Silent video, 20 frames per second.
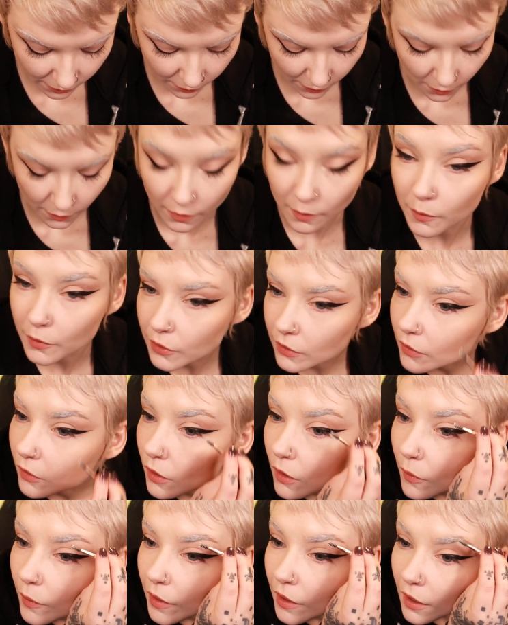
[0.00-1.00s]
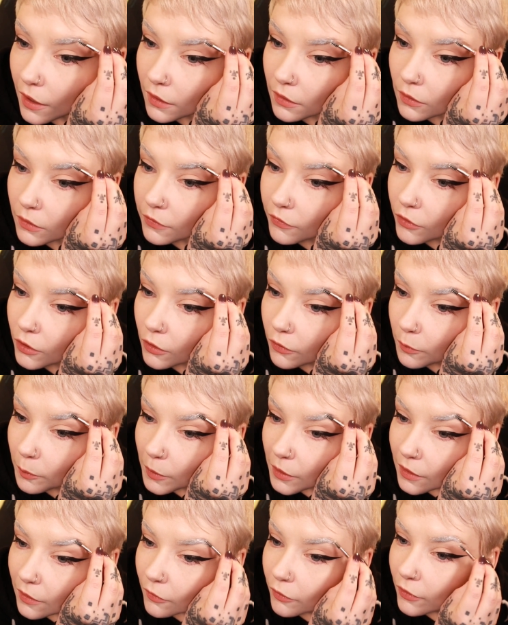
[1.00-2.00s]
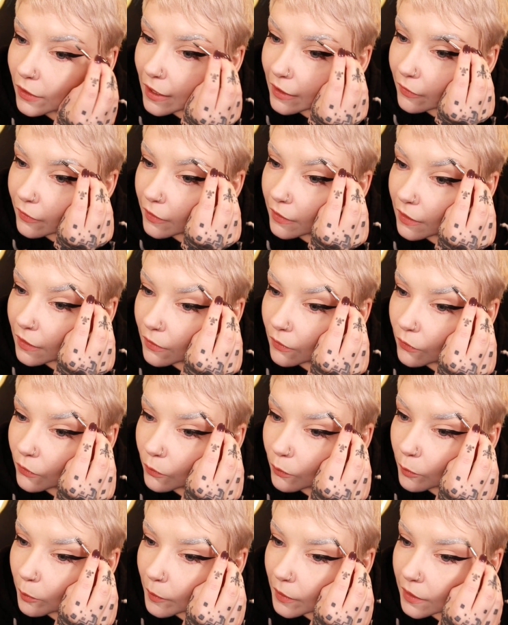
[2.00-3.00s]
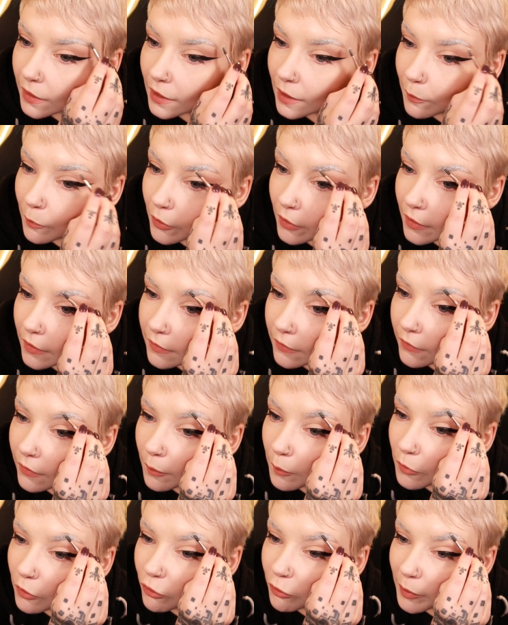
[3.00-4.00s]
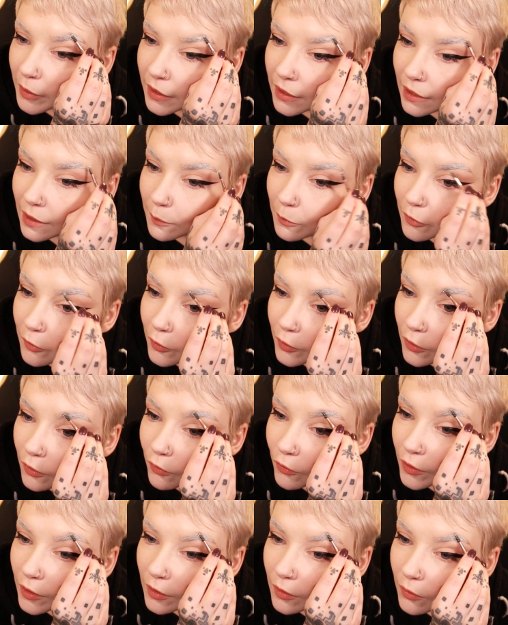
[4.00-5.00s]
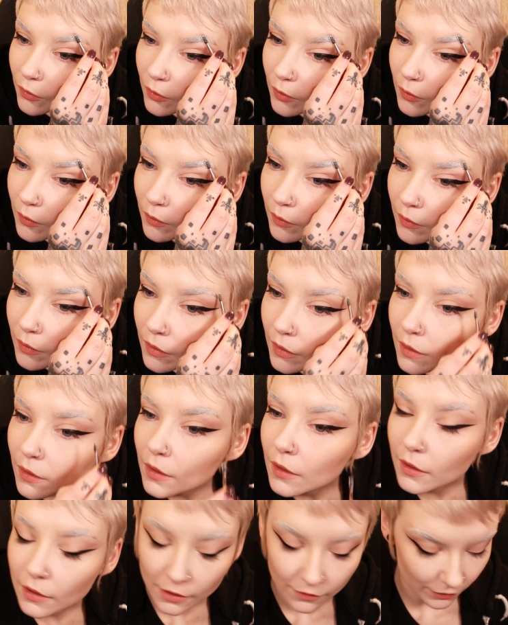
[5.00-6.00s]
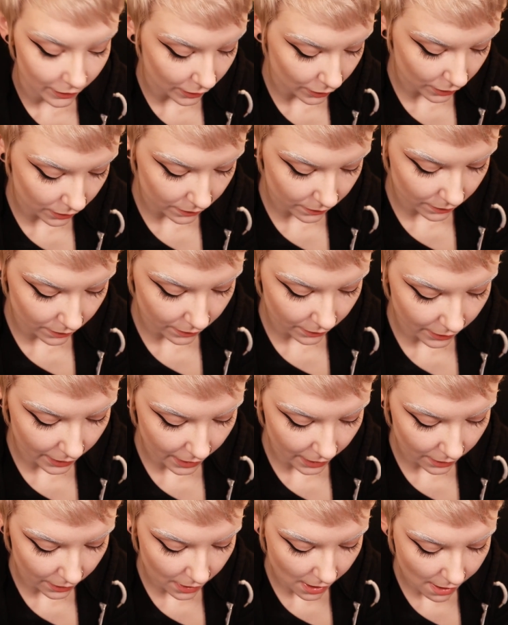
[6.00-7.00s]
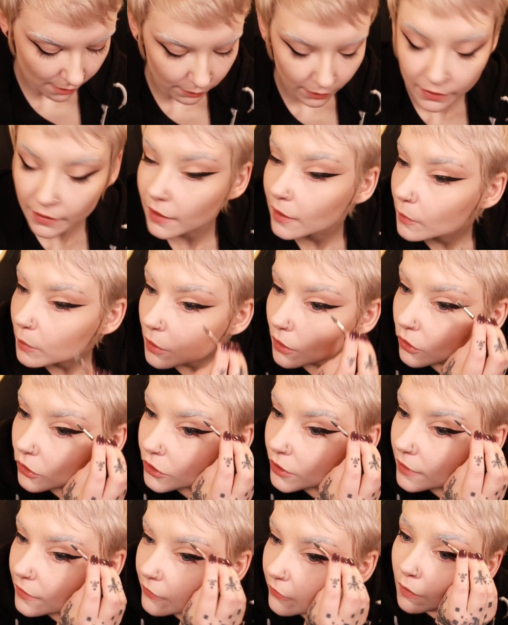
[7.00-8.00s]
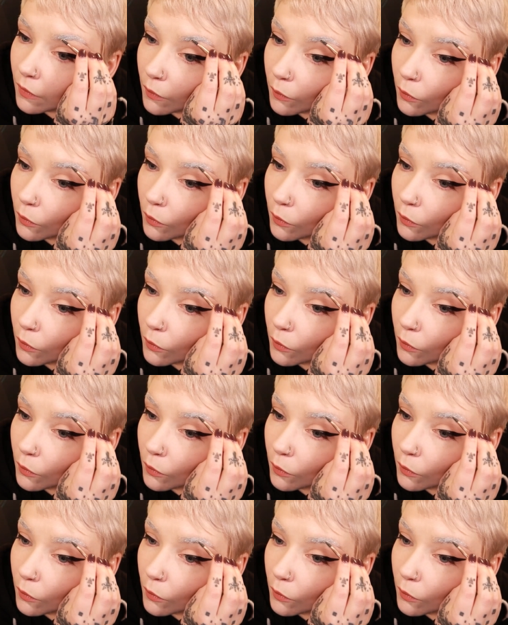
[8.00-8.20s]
going. I don't even know if I'm getting flattering angles with my camera like this. I moved my camera for this video, so if I look like a goblin, I apologize.